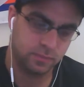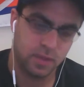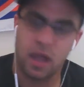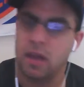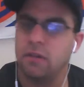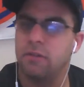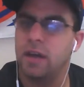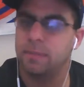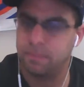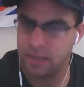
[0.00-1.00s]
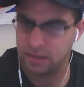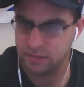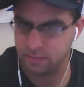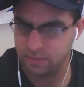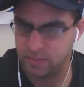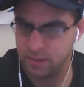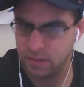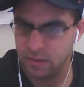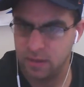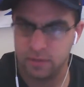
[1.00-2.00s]
I already picked them.
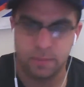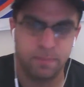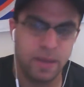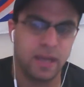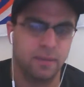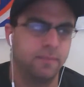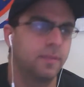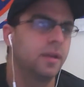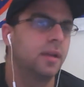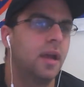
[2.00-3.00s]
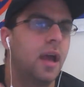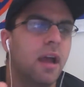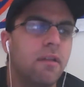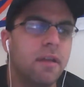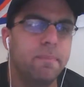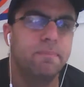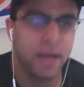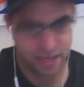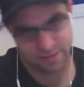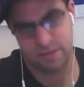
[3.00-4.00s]
Is a pick 'em. I already
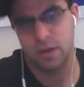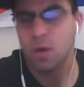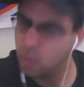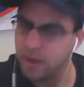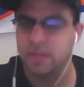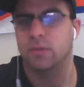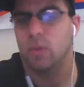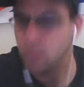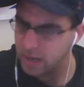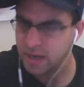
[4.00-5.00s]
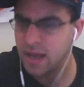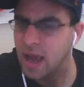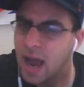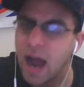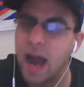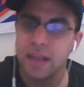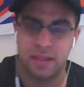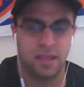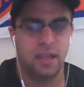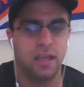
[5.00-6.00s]
picked who I think will win. I
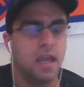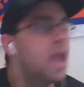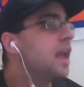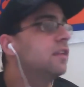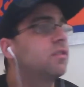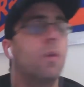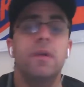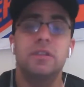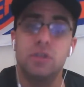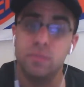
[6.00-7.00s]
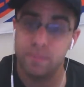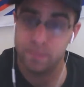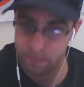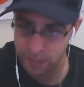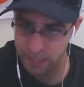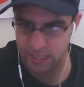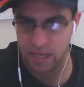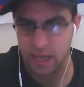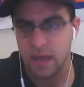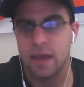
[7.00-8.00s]
think it is going to
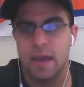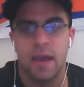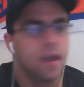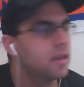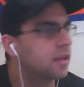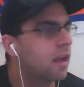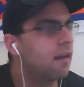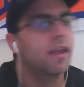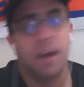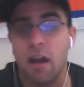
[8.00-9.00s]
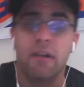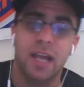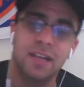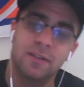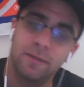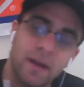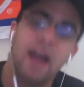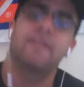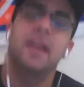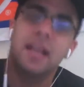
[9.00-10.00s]
be the Carolina Hurricanes in
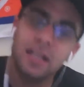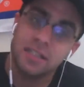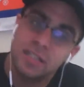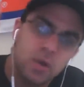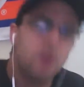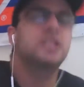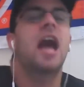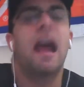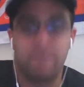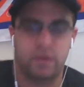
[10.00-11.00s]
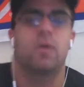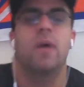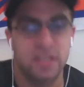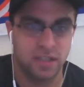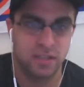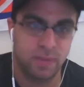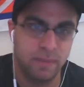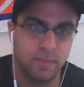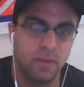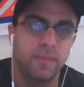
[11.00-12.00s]
5. It's your time for questions,
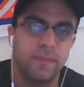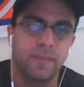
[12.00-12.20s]
people.